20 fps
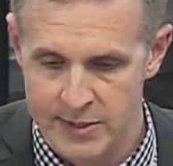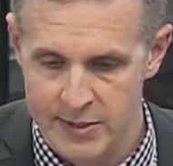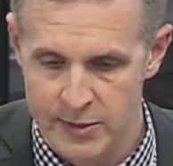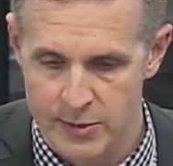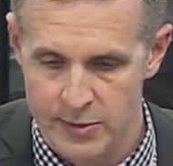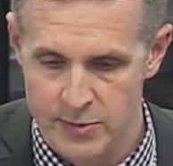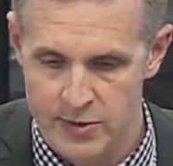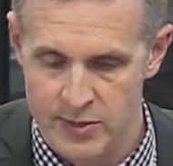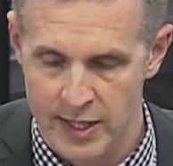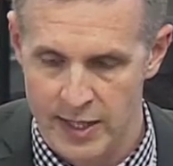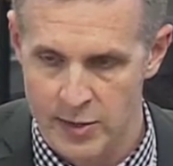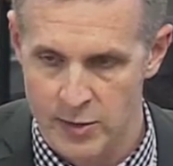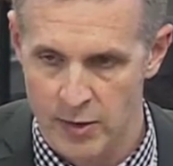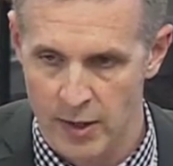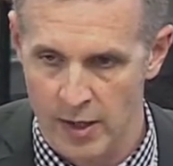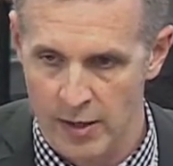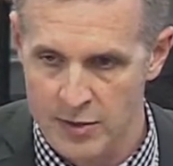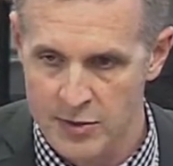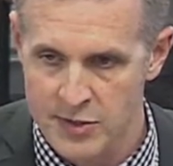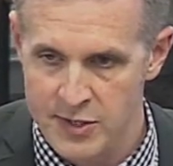to schedule
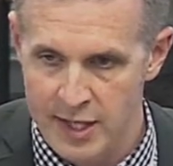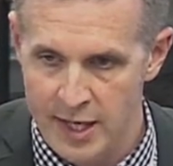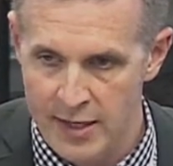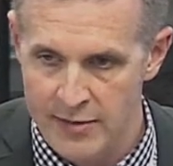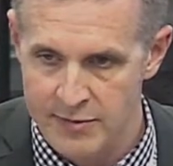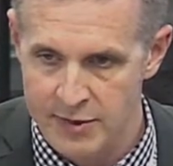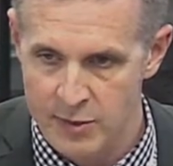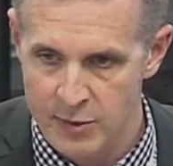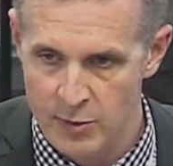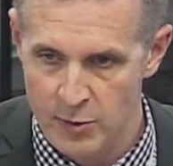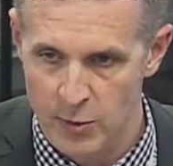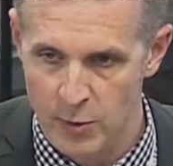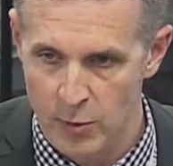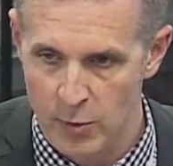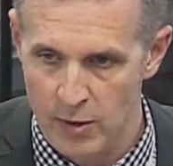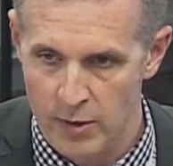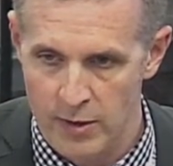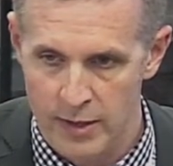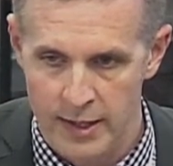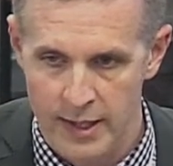our staff to do the
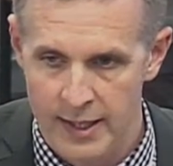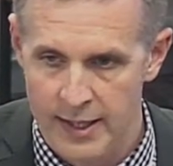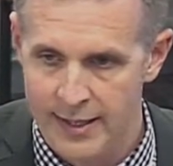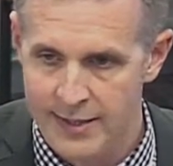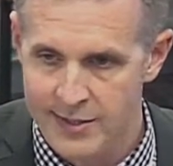work,